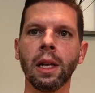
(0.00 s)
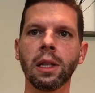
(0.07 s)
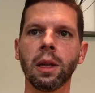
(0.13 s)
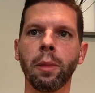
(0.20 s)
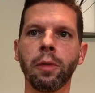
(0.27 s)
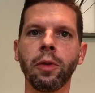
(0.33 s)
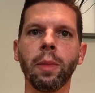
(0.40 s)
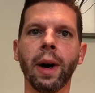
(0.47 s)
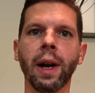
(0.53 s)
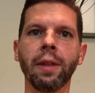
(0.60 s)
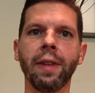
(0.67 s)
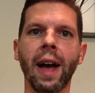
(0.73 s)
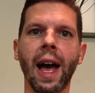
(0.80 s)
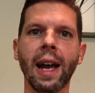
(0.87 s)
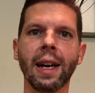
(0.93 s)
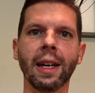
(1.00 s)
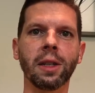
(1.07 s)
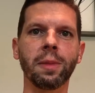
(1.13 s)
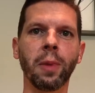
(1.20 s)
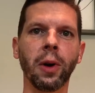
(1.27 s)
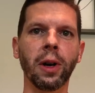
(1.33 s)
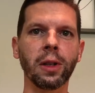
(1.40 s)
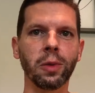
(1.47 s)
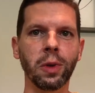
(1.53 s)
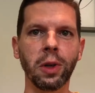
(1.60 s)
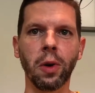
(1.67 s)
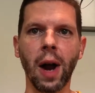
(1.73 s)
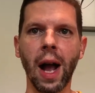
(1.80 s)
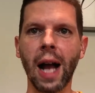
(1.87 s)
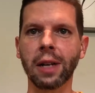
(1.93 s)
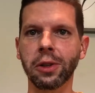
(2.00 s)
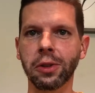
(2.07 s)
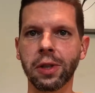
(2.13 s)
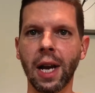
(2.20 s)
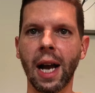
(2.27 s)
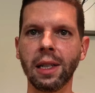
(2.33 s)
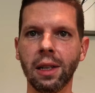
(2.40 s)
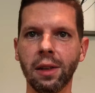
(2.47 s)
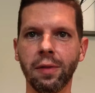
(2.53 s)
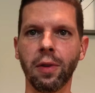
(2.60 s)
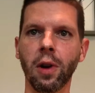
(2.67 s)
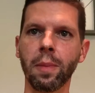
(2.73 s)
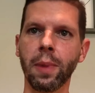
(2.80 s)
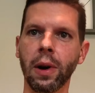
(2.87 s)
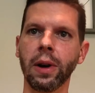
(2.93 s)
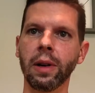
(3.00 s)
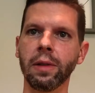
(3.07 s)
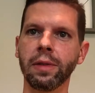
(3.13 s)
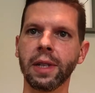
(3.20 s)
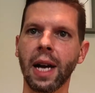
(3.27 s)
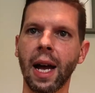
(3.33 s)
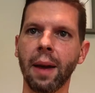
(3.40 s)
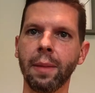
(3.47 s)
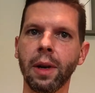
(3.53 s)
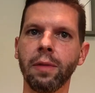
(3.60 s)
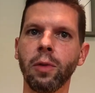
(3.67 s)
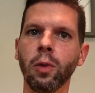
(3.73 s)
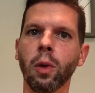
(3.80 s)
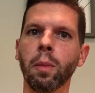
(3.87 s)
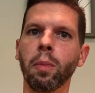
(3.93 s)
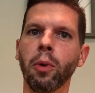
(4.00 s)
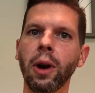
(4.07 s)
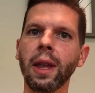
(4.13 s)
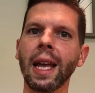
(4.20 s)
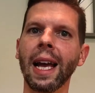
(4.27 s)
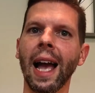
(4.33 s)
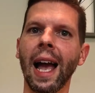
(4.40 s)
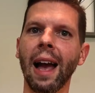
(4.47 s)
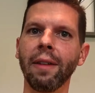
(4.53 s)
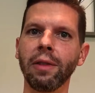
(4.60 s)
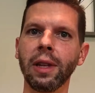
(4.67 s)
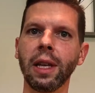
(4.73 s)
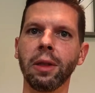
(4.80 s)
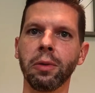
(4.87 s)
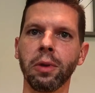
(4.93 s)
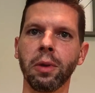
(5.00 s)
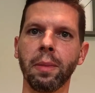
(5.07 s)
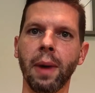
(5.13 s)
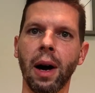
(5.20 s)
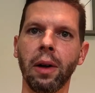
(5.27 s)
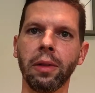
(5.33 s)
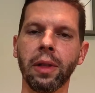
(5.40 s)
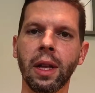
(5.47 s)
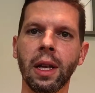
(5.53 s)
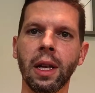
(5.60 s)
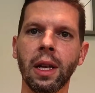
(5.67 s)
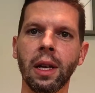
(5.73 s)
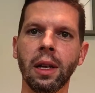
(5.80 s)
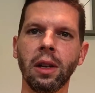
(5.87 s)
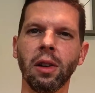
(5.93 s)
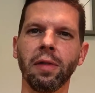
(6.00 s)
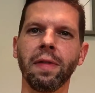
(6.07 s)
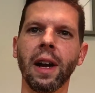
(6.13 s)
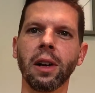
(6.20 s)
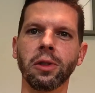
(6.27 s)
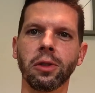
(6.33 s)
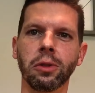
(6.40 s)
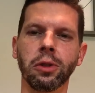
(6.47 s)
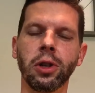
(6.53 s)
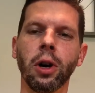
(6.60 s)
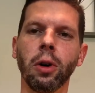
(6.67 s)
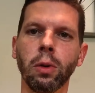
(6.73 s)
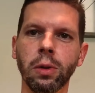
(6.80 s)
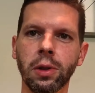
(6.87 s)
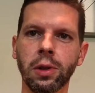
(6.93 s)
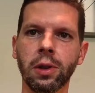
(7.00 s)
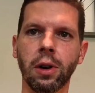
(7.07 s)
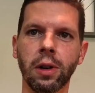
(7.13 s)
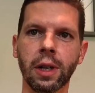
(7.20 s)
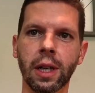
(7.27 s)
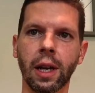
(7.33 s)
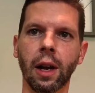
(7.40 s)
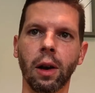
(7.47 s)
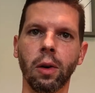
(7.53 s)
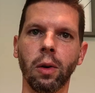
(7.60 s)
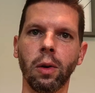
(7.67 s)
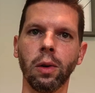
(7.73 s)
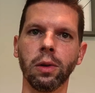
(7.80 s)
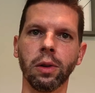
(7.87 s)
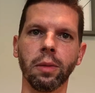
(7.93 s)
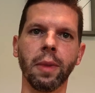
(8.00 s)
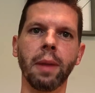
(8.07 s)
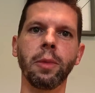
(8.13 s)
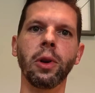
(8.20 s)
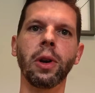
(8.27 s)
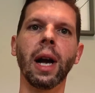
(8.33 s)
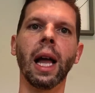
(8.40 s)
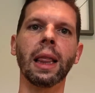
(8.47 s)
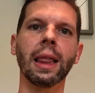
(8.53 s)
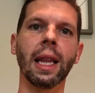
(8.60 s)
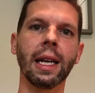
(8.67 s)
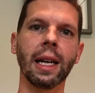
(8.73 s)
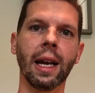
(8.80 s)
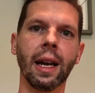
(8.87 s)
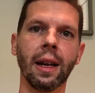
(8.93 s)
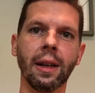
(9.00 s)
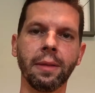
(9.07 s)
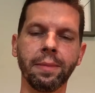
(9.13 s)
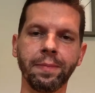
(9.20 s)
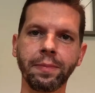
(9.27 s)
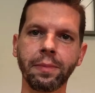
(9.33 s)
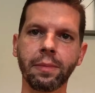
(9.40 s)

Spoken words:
Some of you might have had an experience when you were exercising for a period of time, and if you were breathing heavily through the mouth, your fingers or toes started to get cold, or maybe you got lightheaded.